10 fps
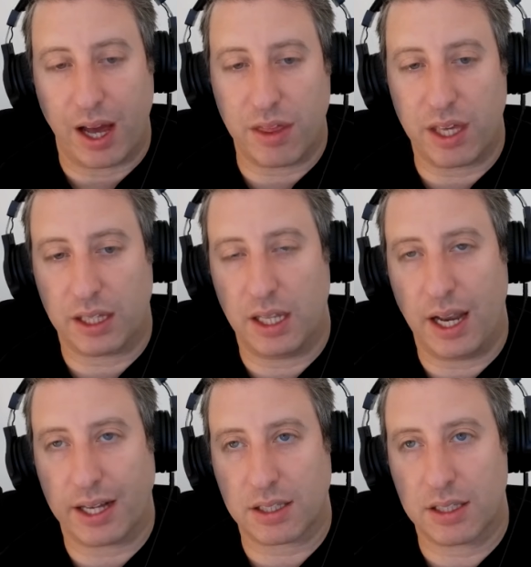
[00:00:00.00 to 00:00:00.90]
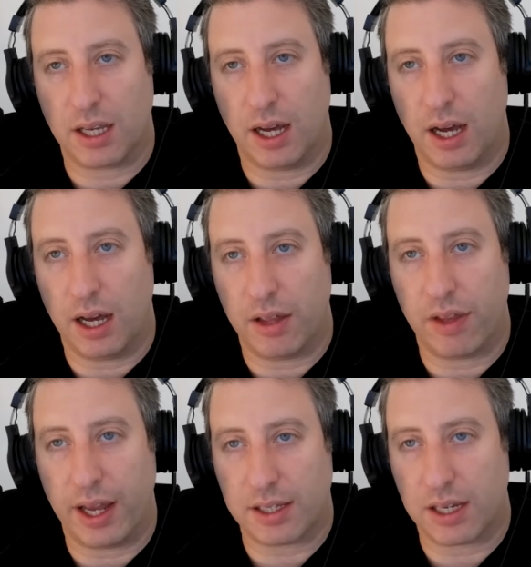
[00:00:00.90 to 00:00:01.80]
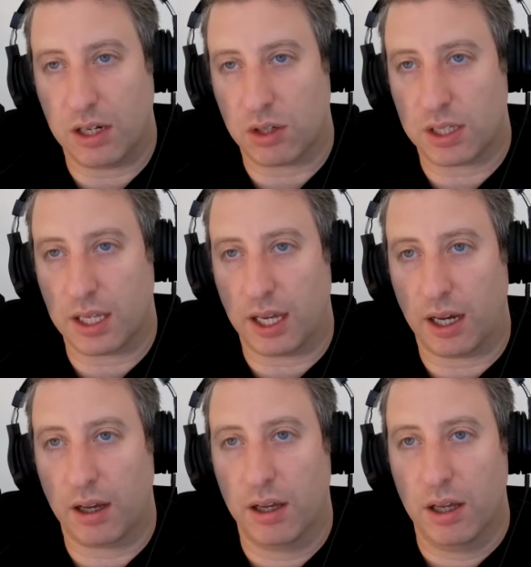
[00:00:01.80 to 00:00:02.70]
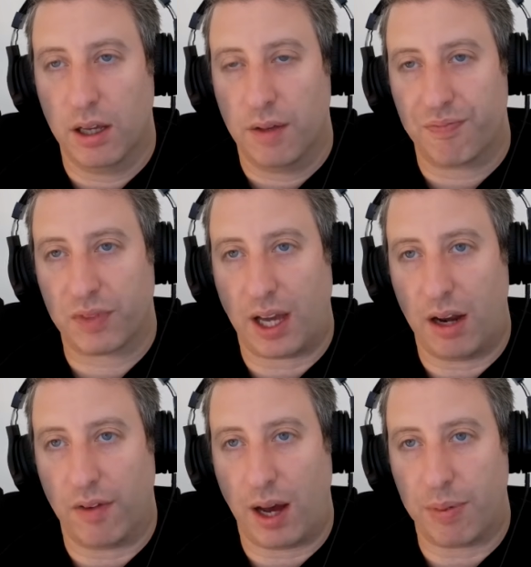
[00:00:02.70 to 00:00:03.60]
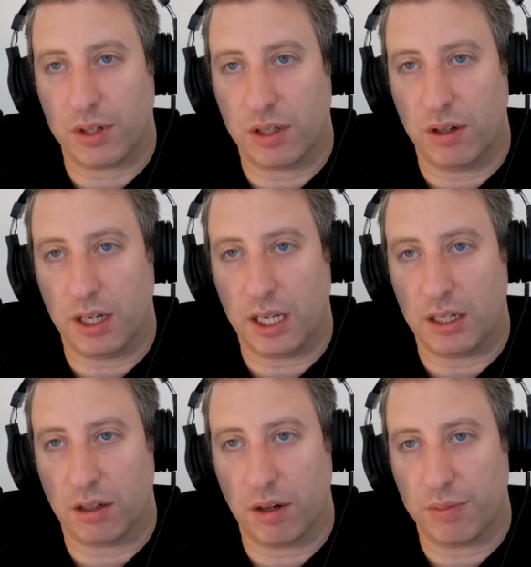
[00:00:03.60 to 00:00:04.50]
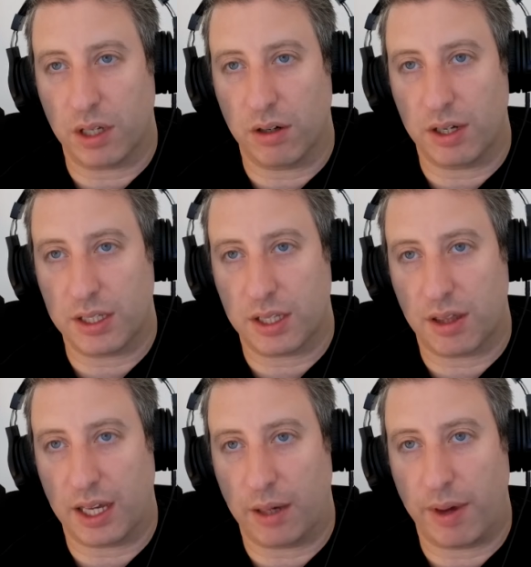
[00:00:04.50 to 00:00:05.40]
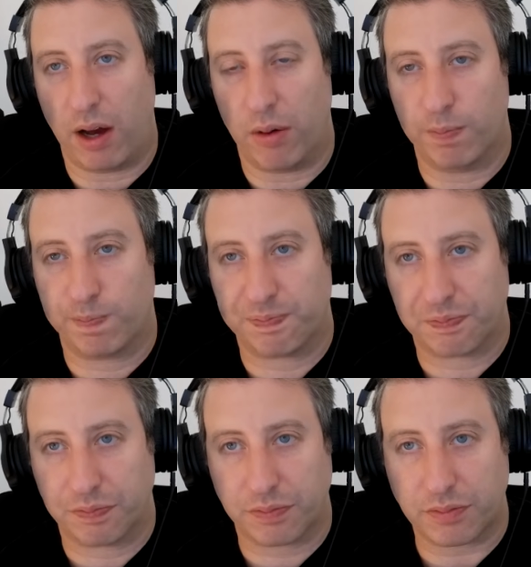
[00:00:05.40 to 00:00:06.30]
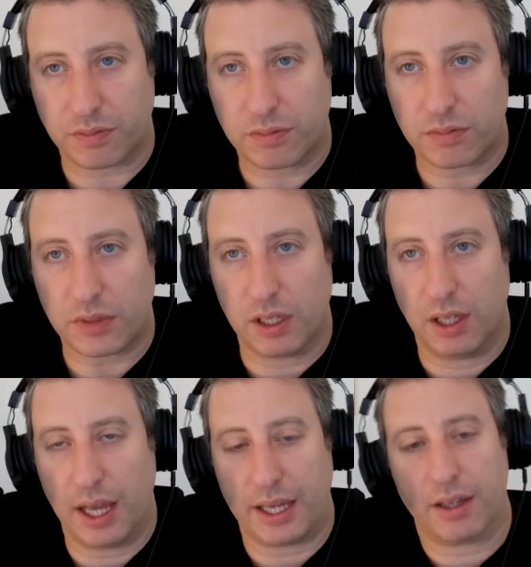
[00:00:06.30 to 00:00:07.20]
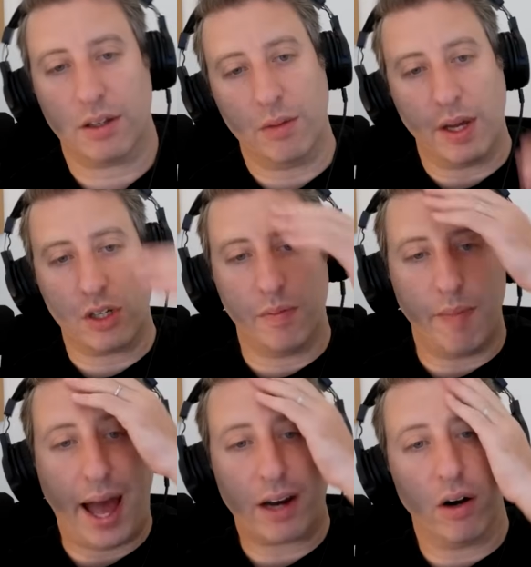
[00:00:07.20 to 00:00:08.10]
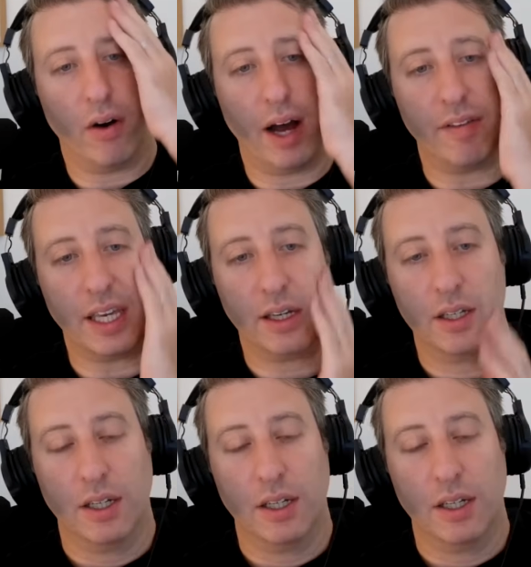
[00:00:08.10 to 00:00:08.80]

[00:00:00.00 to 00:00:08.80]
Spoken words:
I think the next interesting kind of opportunity in crypto is to think about, like you mentioned, macro, Avi.